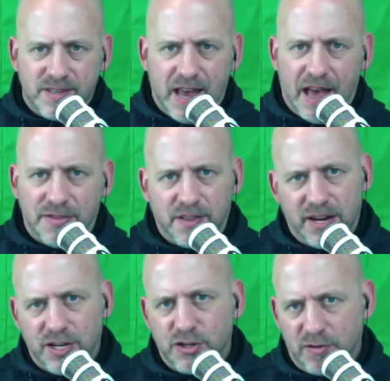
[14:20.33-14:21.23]

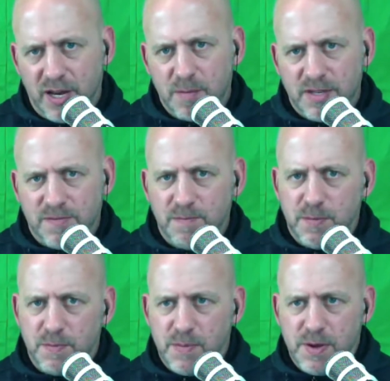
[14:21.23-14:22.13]
athletic dream
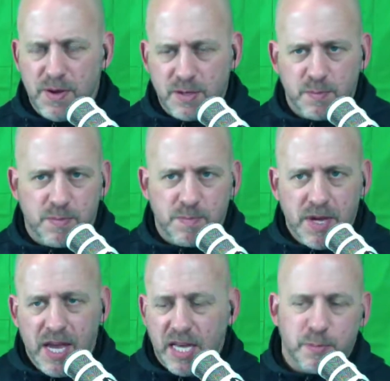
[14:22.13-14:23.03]

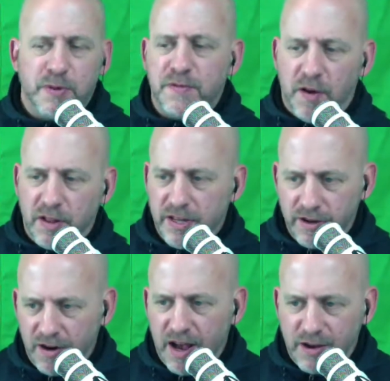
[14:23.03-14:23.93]
has befallen
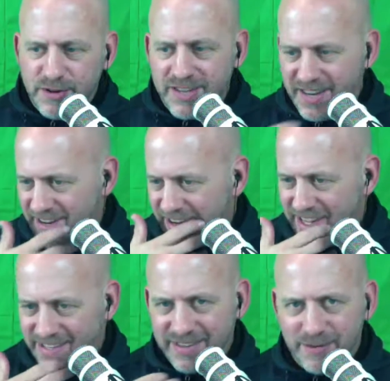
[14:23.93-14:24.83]
your house.
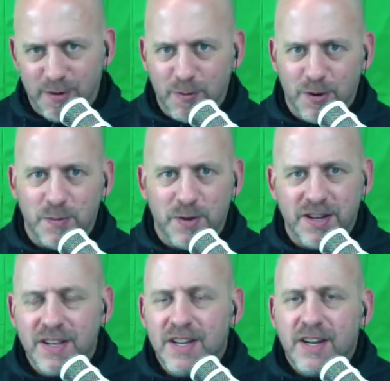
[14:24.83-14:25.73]
That's not the right word,
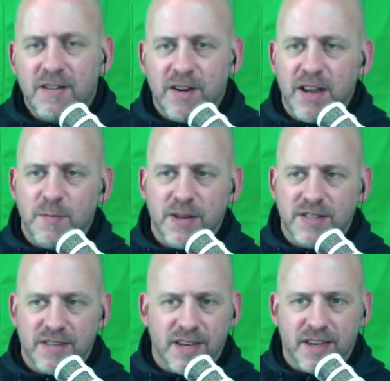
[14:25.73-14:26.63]
but right. But
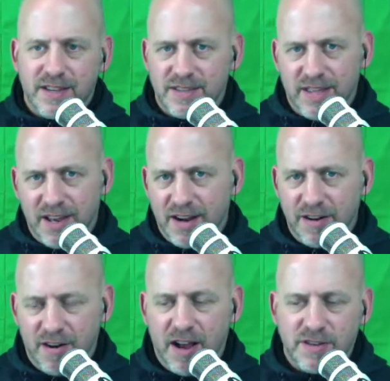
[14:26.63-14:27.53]
it's like, it's landed on
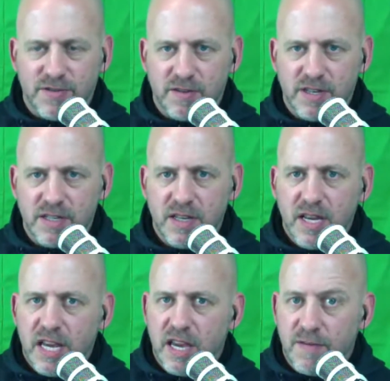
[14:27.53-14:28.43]
your house for a reason.
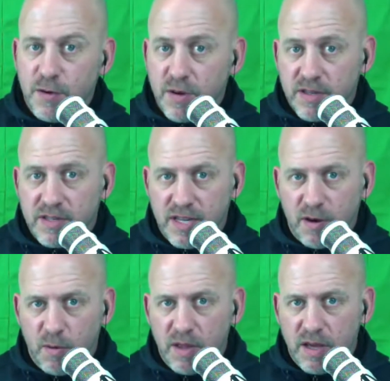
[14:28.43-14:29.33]
If you can
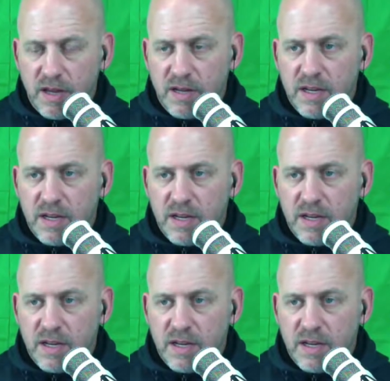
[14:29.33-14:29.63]
stick with it,